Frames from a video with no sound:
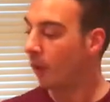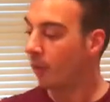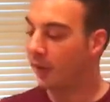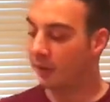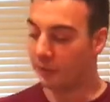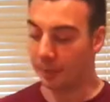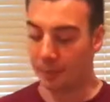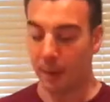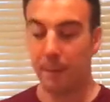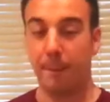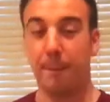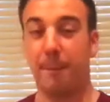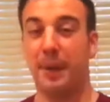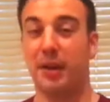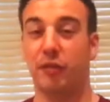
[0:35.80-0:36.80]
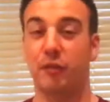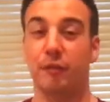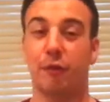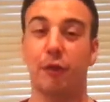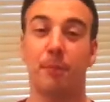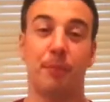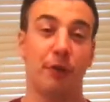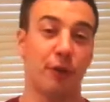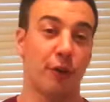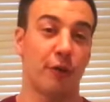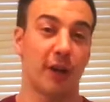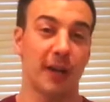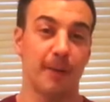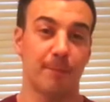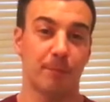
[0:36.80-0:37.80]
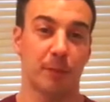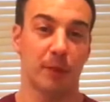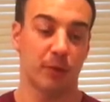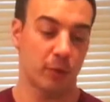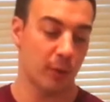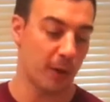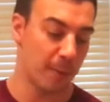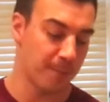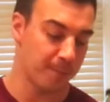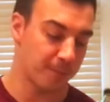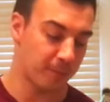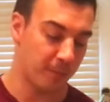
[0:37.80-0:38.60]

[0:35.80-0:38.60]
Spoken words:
We need some passion fruit puree as well.